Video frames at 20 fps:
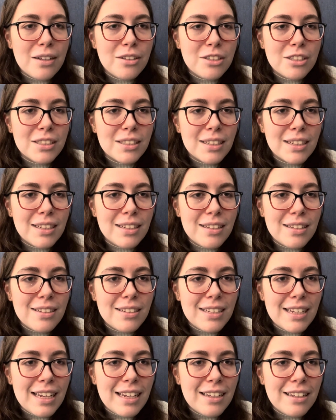just
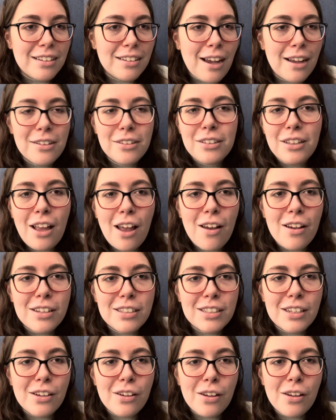because I don't know,
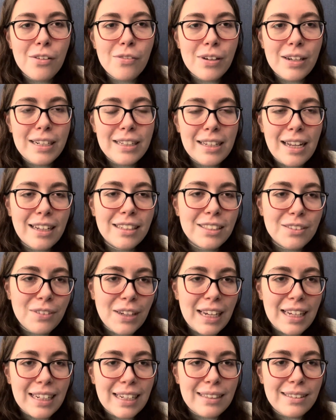it's a really nice
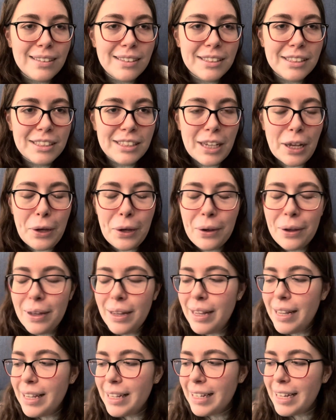feeling. So
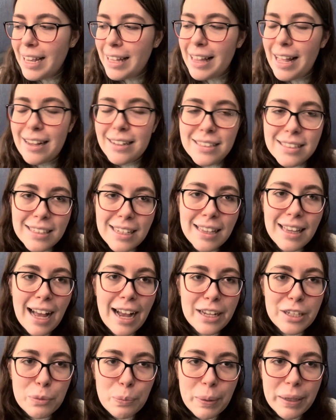yeah, that's the
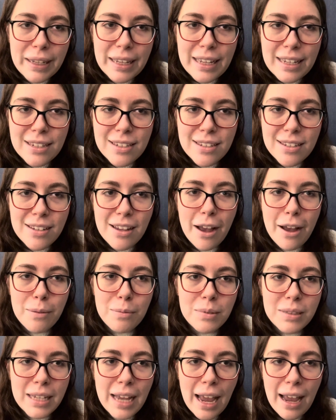last biggest
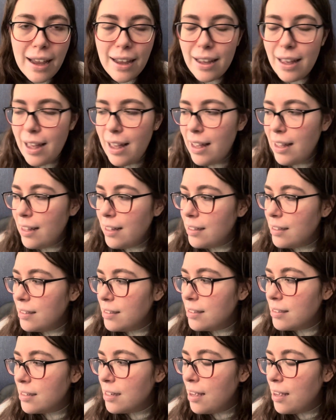update, and